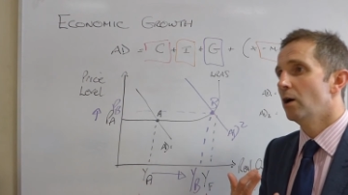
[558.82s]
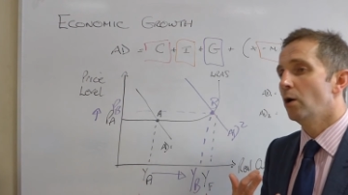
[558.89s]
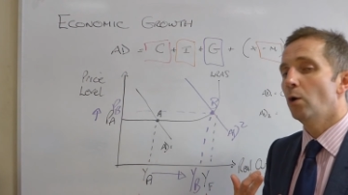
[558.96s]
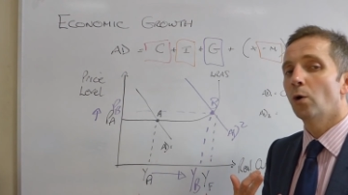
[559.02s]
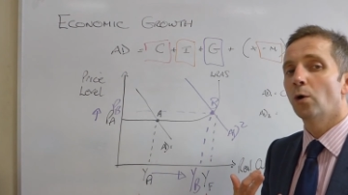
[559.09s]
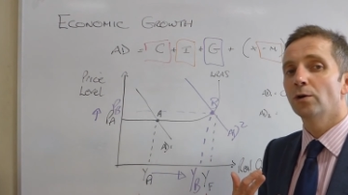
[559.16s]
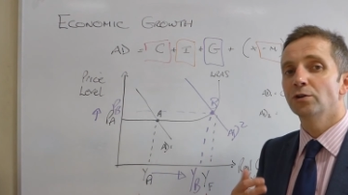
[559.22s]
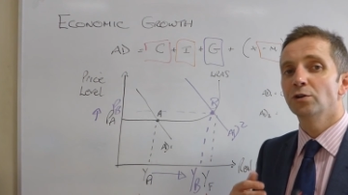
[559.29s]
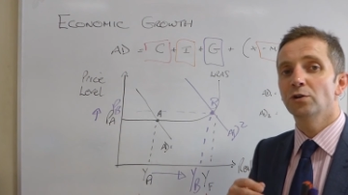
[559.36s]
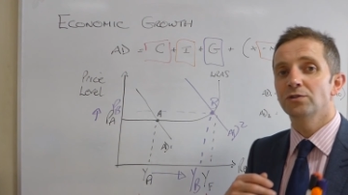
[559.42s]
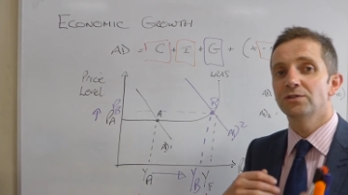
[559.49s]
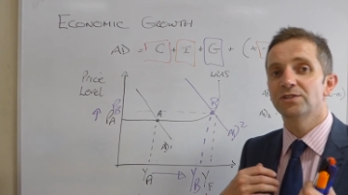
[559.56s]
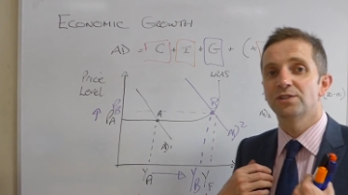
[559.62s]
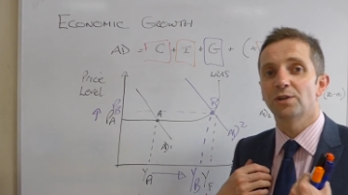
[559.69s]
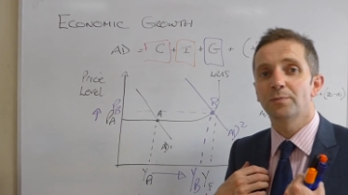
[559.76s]
or you
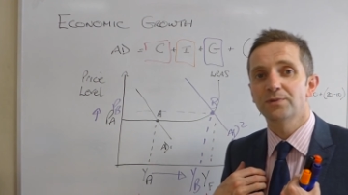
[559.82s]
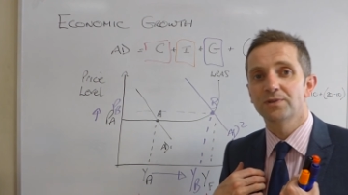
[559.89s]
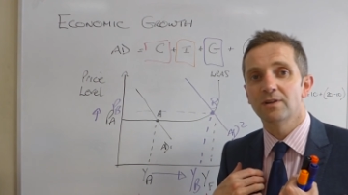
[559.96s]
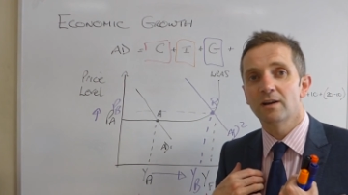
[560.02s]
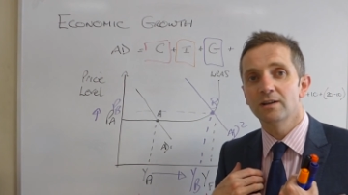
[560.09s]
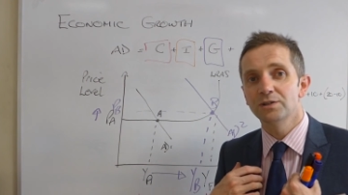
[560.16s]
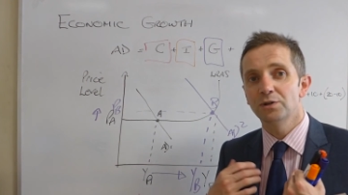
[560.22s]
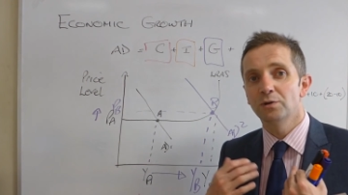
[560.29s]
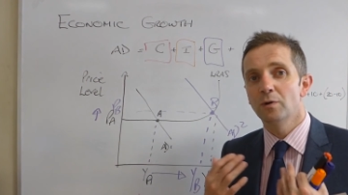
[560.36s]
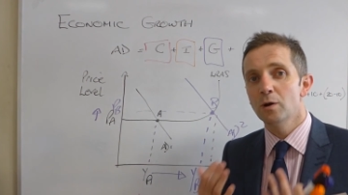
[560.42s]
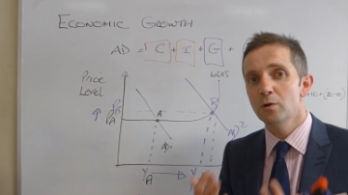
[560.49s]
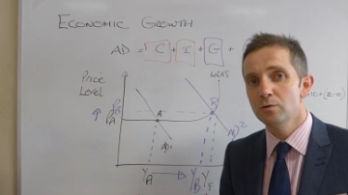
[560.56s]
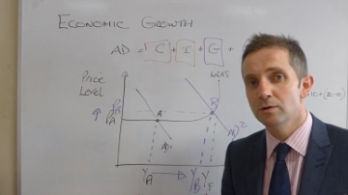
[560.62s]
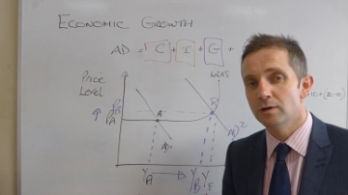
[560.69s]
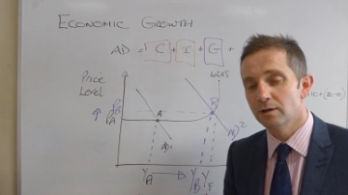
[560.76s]
could subsidize your
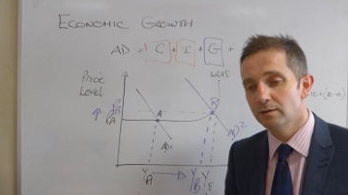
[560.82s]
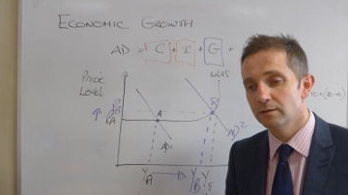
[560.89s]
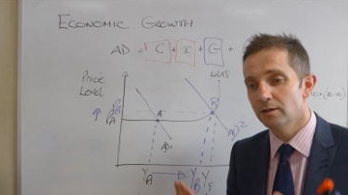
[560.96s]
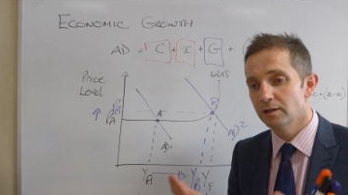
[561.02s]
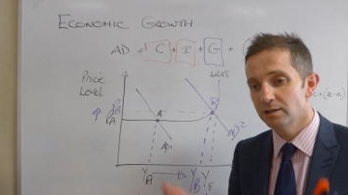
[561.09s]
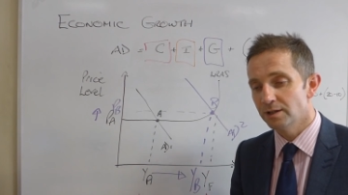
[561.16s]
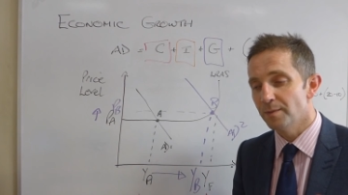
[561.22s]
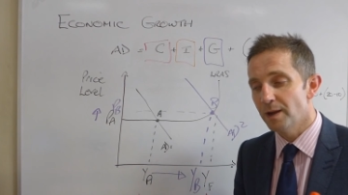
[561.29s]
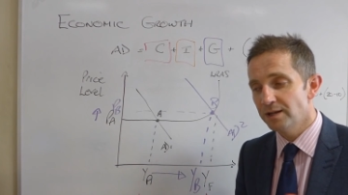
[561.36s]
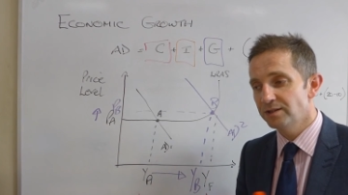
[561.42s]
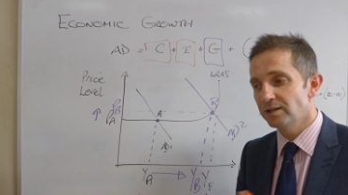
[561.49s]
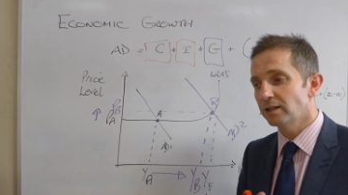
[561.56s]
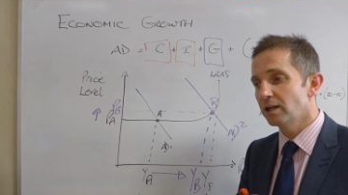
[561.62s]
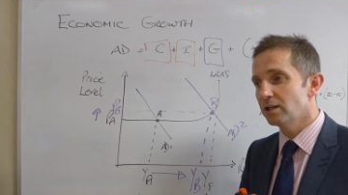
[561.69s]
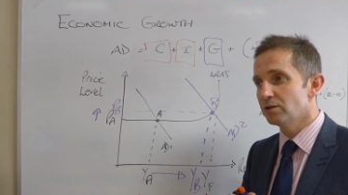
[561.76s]
own uh,
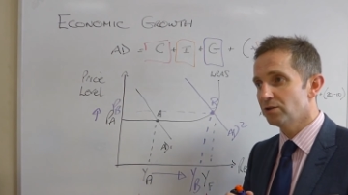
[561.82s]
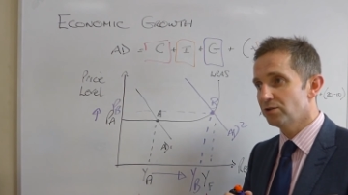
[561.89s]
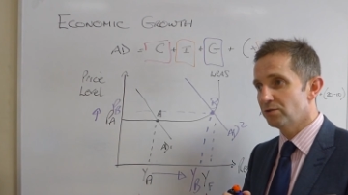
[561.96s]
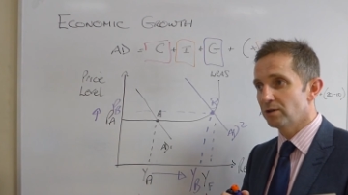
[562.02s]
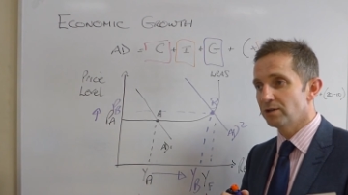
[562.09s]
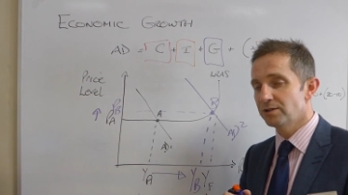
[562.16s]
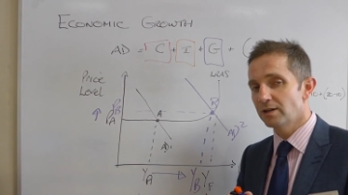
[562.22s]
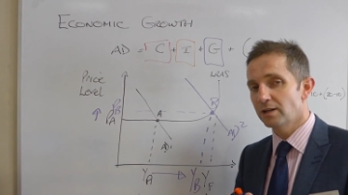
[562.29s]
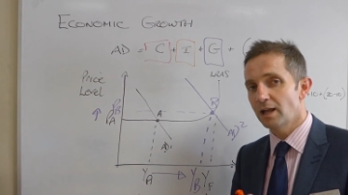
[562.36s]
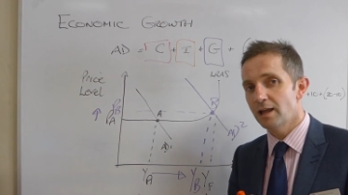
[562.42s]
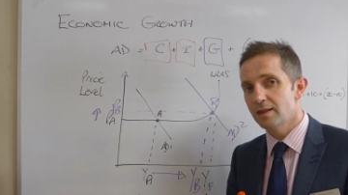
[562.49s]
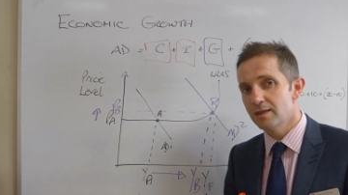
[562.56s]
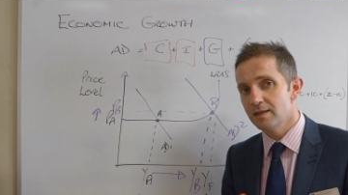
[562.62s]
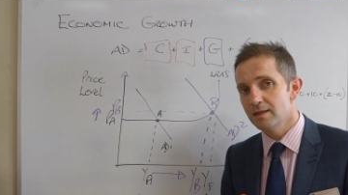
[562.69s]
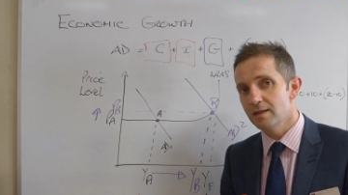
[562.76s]
domestic industries, and
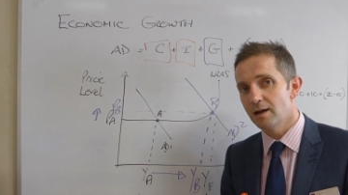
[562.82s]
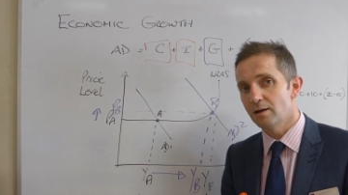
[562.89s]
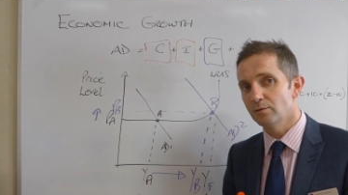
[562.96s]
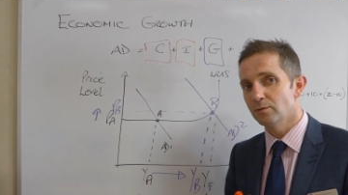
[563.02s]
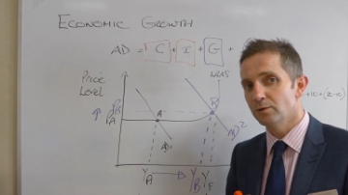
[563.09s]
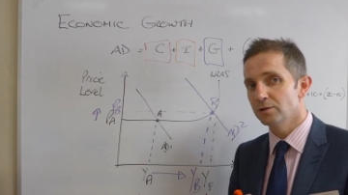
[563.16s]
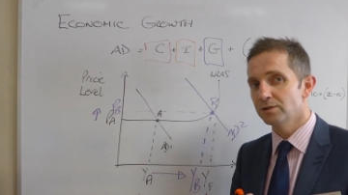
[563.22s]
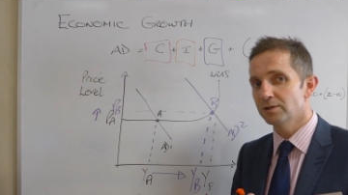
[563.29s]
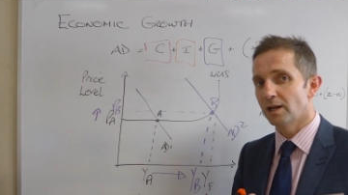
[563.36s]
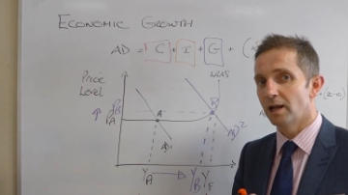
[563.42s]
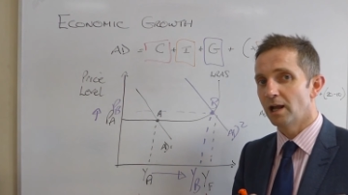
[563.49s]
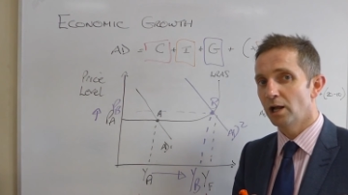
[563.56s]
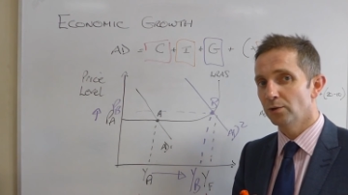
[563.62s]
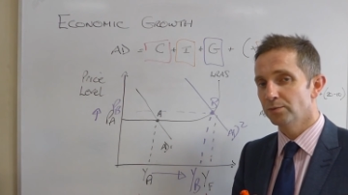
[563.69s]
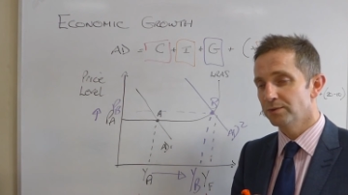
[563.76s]
again, that would
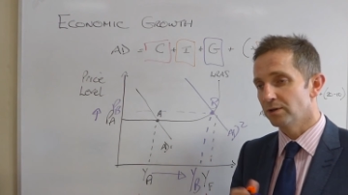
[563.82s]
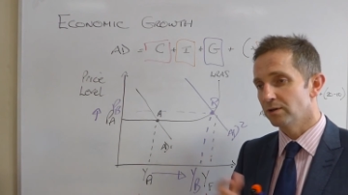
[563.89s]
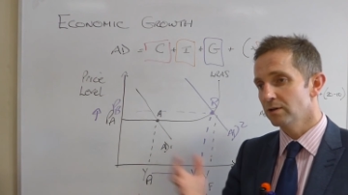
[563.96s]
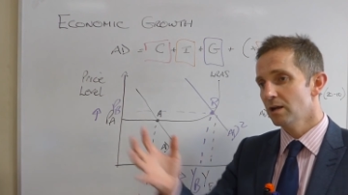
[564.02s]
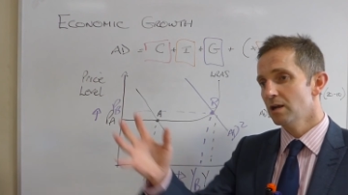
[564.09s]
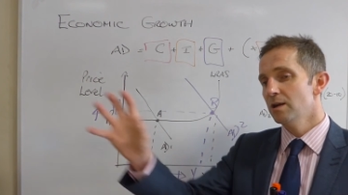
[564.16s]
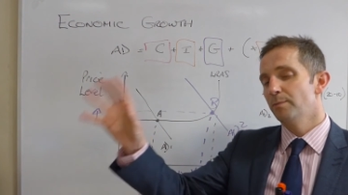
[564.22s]
uh, help to